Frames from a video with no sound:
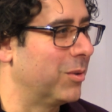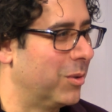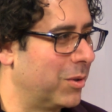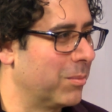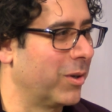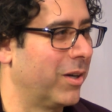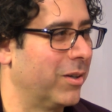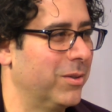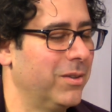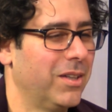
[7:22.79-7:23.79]
Luca
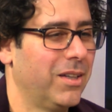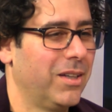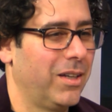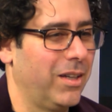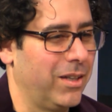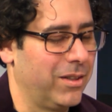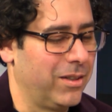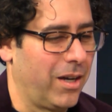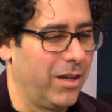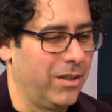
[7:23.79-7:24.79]
Mariano. And
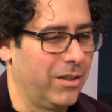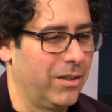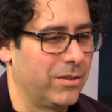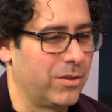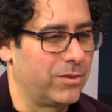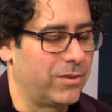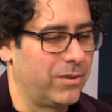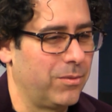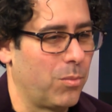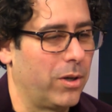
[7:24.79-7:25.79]
I just
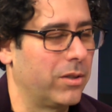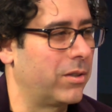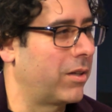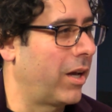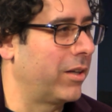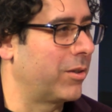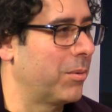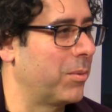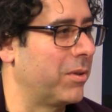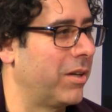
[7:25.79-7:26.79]
wanted to. I had to come
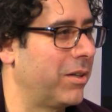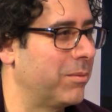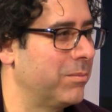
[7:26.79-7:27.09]
up with a name.